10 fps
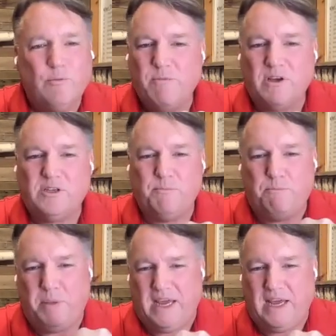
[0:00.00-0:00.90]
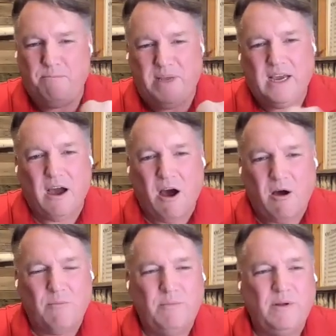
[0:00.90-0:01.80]
We must be,
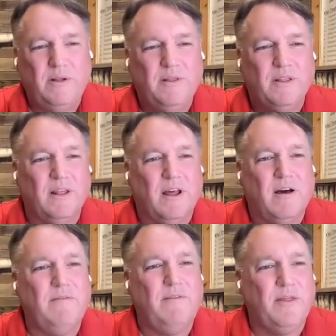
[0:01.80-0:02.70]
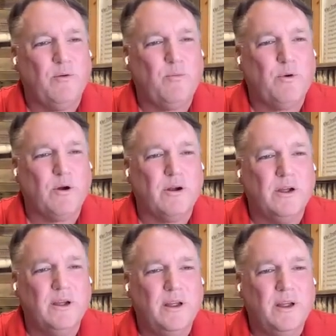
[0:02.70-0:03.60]
become the love and the
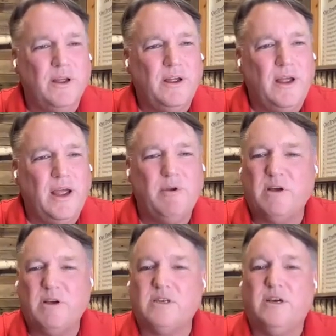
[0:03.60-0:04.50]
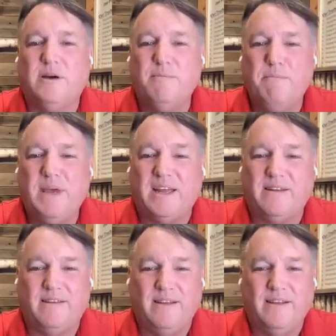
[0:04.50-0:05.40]
work. And we must
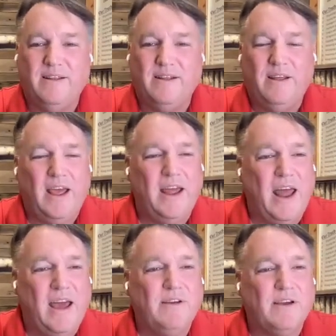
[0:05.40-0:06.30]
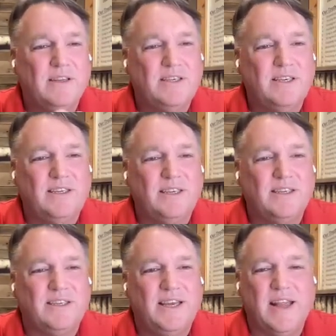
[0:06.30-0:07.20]
commit and have
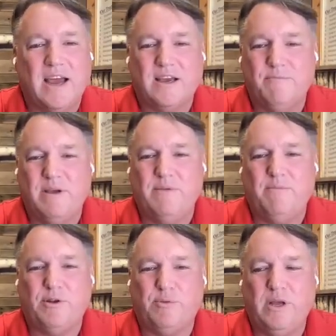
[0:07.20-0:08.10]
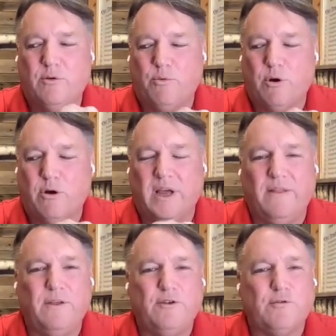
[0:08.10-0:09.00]
consistency in that commitment between the work and the